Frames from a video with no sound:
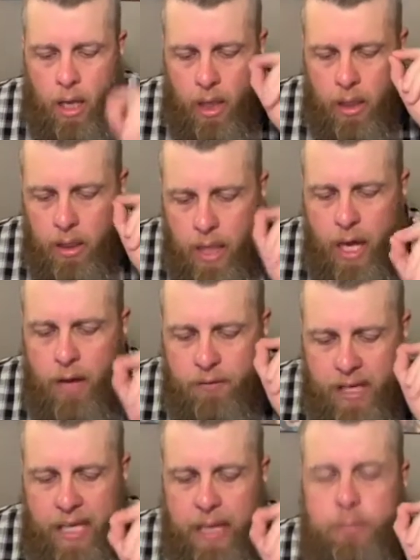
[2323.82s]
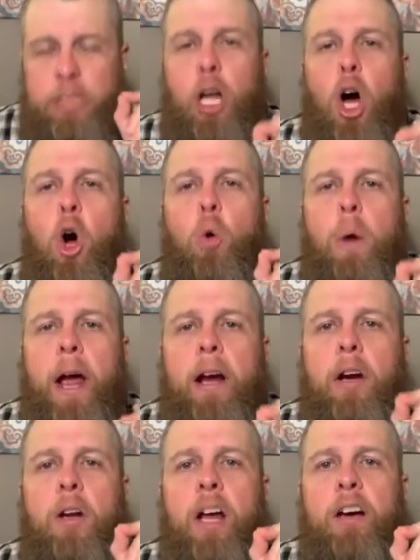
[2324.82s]
Love keeps no
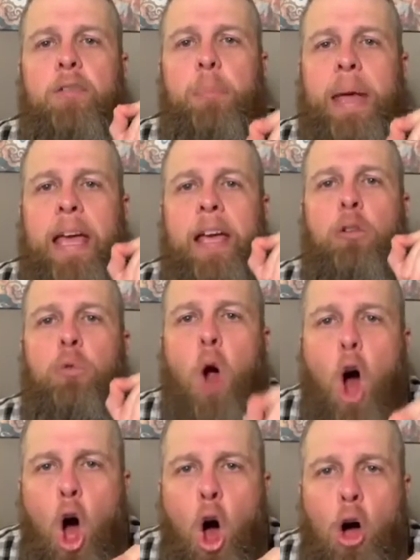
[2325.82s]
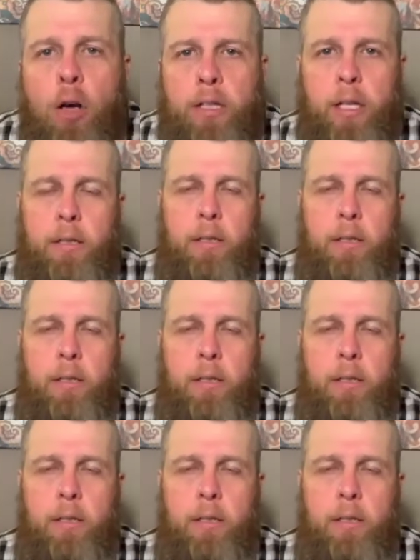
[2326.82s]
record of being wronged.